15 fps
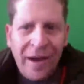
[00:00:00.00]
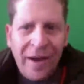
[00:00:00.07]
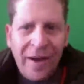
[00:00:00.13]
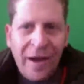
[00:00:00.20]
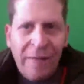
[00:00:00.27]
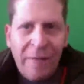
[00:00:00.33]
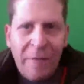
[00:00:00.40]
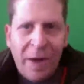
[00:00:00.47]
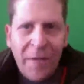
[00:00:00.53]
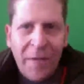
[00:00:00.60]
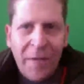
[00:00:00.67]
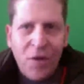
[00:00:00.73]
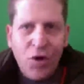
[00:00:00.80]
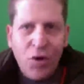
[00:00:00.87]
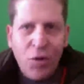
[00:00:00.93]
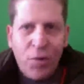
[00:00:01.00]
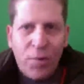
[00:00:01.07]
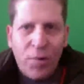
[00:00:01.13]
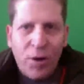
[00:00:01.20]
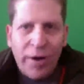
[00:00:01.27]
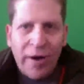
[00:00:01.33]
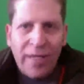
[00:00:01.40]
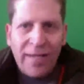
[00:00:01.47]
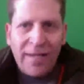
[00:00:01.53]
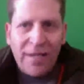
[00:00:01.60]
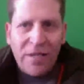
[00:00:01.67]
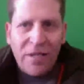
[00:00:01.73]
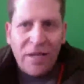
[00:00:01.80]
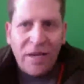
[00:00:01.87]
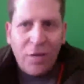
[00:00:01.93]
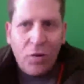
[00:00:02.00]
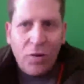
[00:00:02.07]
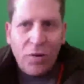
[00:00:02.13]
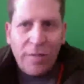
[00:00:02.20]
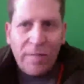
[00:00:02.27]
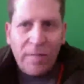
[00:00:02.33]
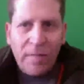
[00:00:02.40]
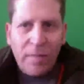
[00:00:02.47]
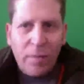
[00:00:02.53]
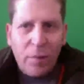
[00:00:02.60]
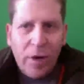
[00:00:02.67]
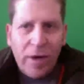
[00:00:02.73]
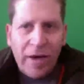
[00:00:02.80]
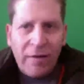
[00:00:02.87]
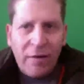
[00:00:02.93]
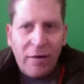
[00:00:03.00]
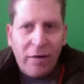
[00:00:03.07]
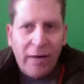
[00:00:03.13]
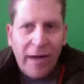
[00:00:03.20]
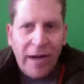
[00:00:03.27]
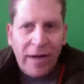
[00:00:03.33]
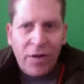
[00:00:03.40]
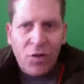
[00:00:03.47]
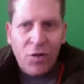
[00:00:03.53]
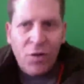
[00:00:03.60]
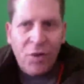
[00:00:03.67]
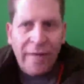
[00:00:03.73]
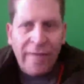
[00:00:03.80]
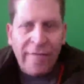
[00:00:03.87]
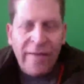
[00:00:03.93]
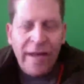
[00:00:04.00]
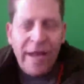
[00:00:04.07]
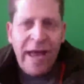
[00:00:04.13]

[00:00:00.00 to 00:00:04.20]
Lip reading: I've been through your product, such an awesome product of how to have